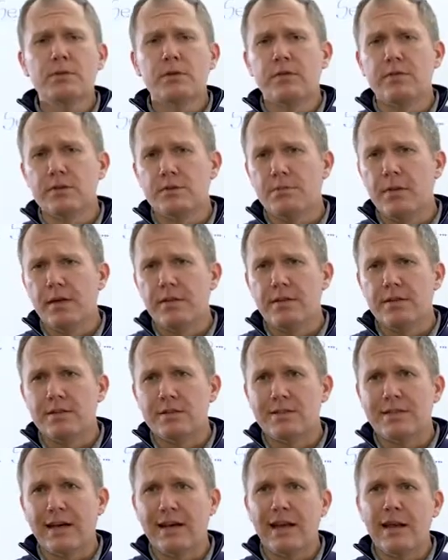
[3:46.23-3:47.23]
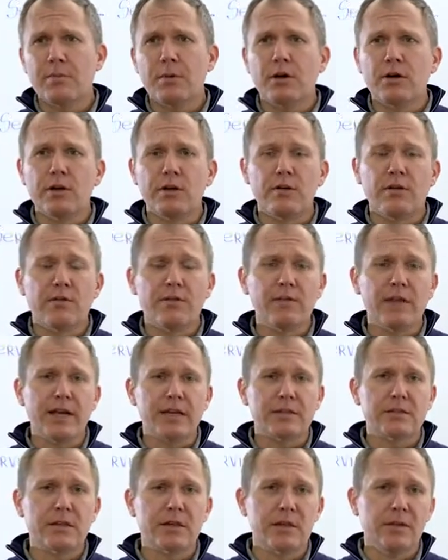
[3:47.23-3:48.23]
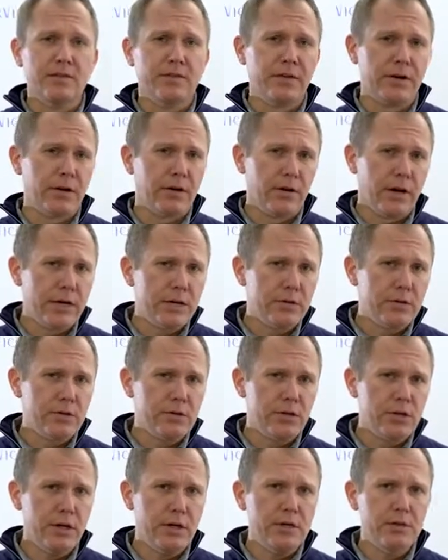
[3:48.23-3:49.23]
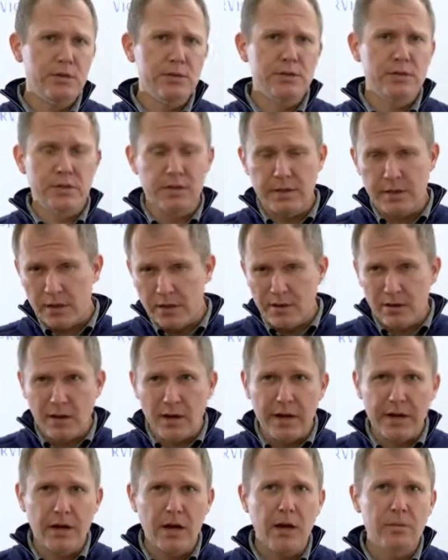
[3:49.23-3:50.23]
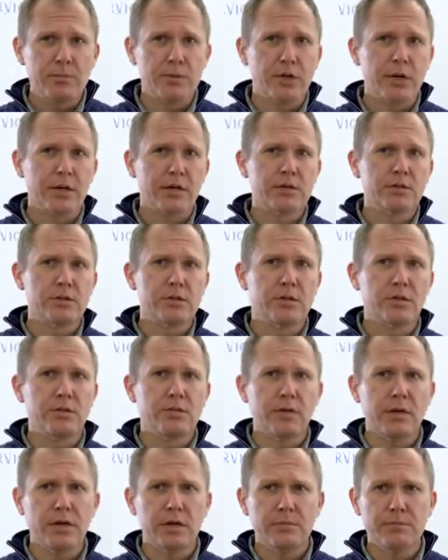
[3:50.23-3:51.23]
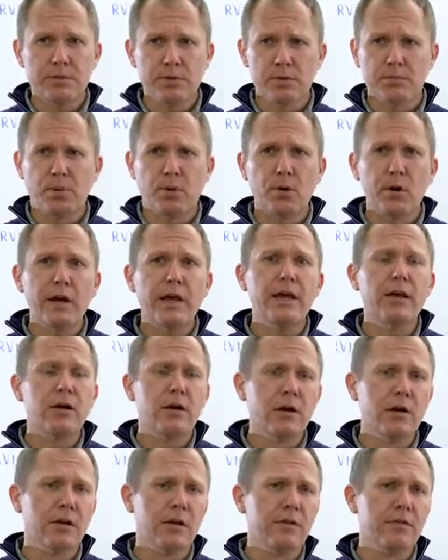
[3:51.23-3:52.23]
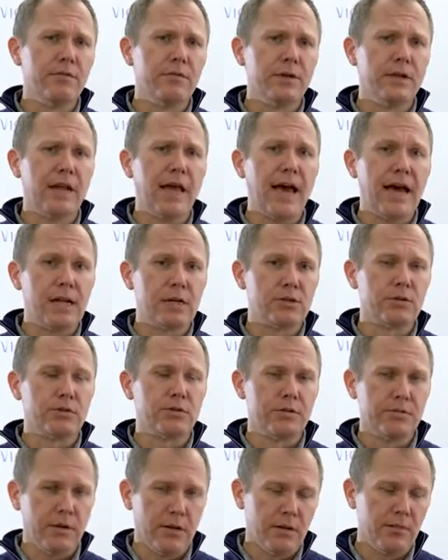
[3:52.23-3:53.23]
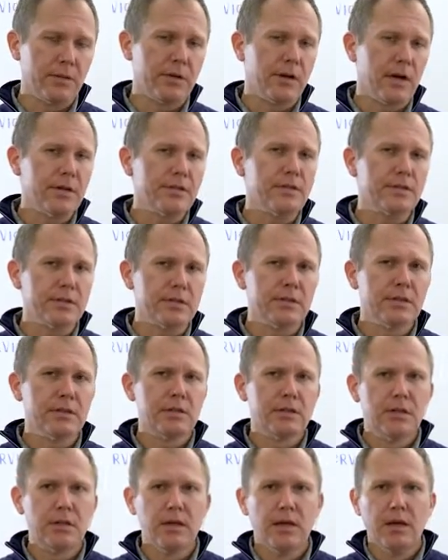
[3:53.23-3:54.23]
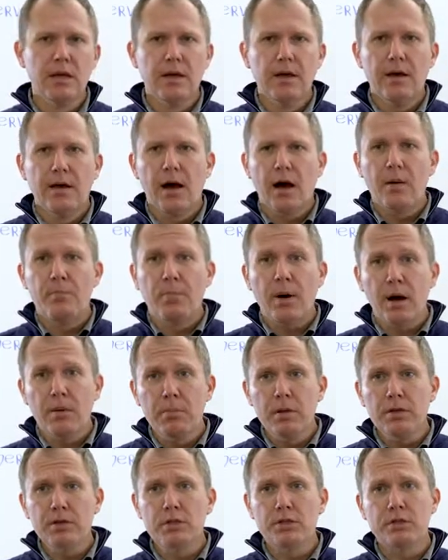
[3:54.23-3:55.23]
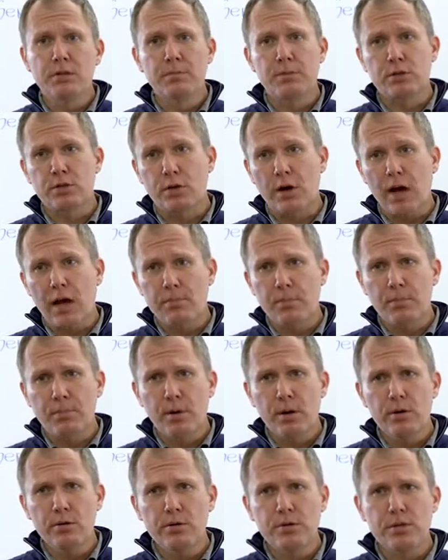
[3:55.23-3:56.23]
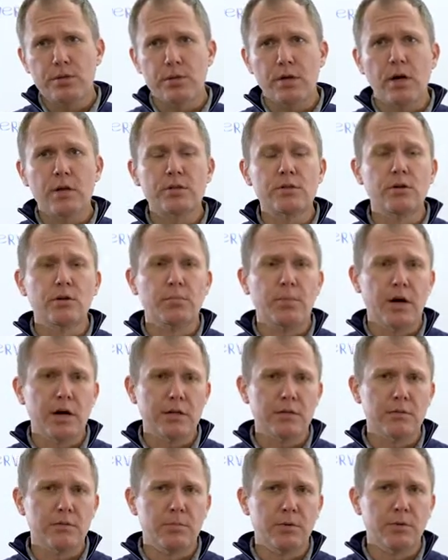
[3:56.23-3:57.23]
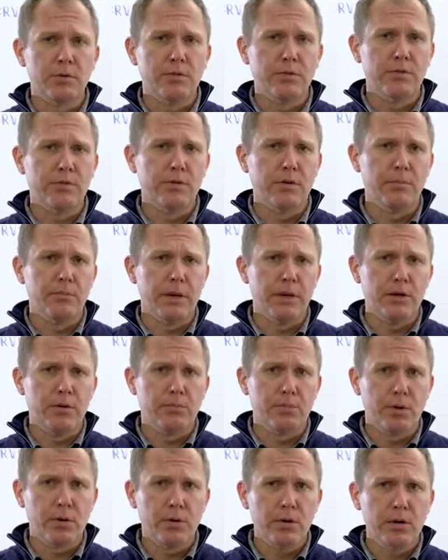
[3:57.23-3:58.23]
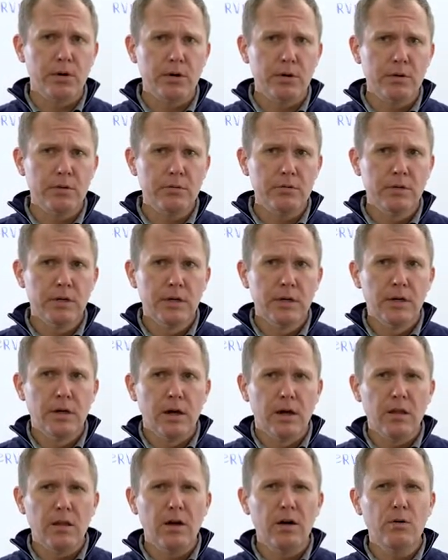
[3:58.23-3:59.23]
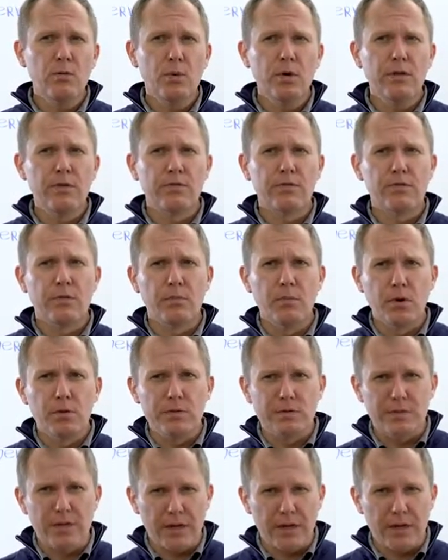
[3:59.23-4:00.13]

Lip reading: service methods dynamically reflect configuration changes in the underlying objects, so they support iterative and agile development nicely. A publish-subscribe approach is also possible through the Bayou protocol, along with remote